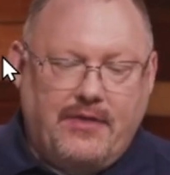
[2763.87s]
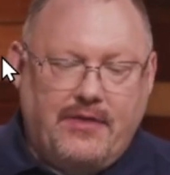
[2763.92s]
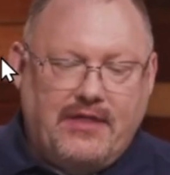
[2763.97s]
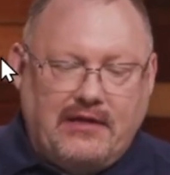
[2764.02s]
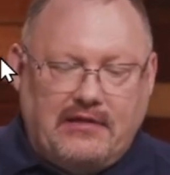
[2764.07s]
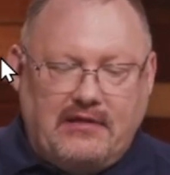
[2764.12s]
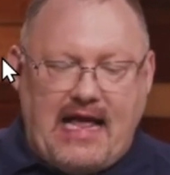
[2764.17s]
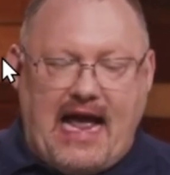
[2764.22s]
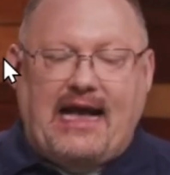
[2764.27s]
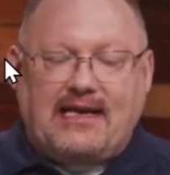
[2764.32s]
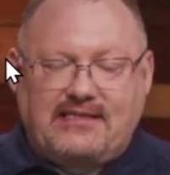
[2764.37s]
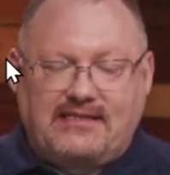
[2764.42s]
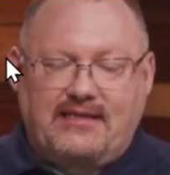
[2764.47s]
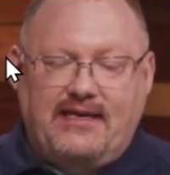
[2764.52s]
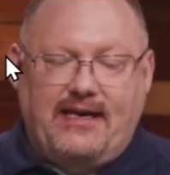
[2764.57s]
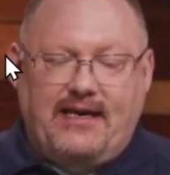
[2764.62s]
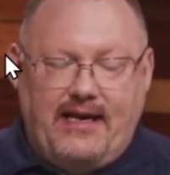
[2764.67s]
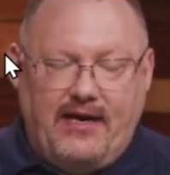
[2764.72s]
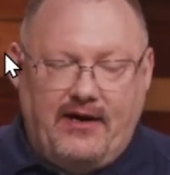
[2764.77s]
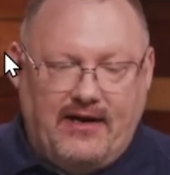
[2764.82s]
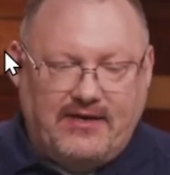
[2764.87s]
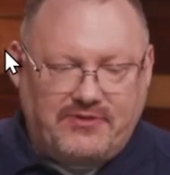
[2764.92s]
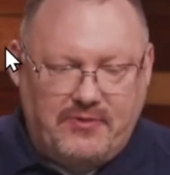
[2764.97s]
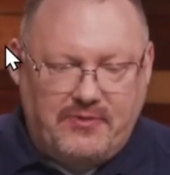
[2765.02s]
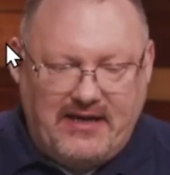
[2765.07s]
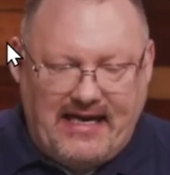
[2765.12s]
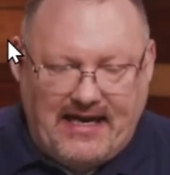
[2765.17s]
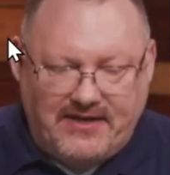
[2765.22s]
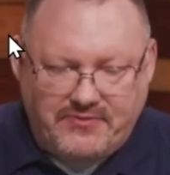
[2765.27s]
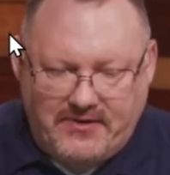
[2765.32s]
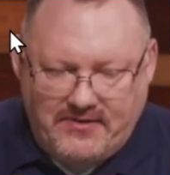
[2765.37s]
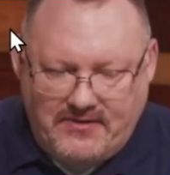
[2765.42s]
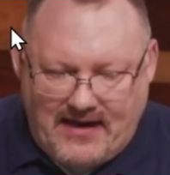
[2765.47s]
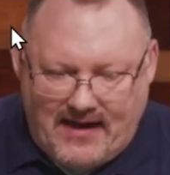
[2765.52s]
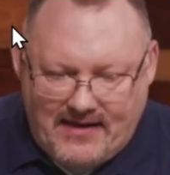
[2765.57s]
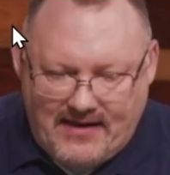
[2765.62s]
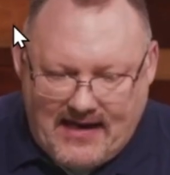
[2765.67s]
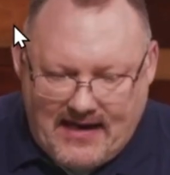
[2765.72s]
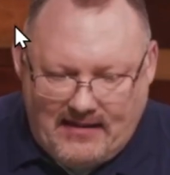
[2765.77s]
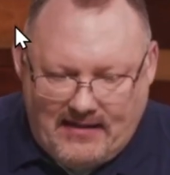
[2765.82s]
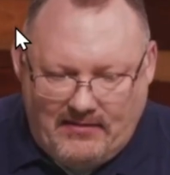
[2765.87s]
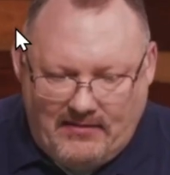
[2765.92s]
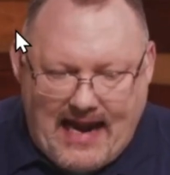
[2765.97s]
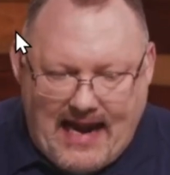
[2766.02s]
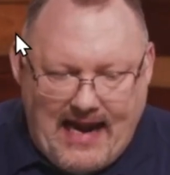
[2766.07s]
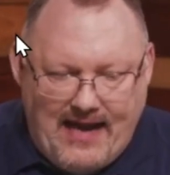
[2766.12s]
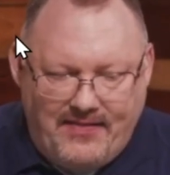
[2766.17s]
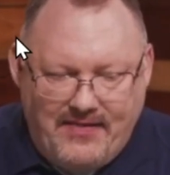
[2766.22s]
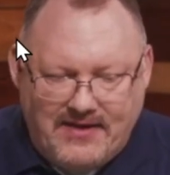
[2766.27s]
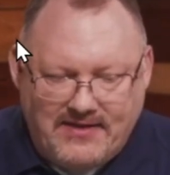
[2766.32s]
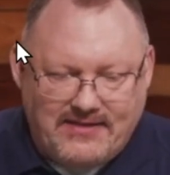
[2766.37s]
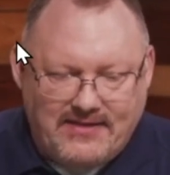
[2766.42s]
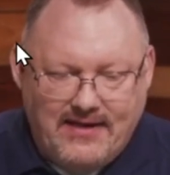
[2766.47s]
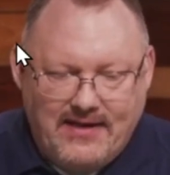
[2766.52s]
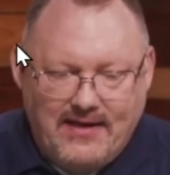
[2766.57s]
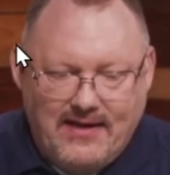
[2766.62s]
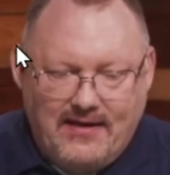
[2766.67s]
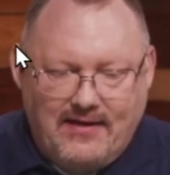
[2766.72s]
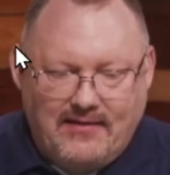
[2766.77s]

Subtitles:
The last thing here as we kind of land this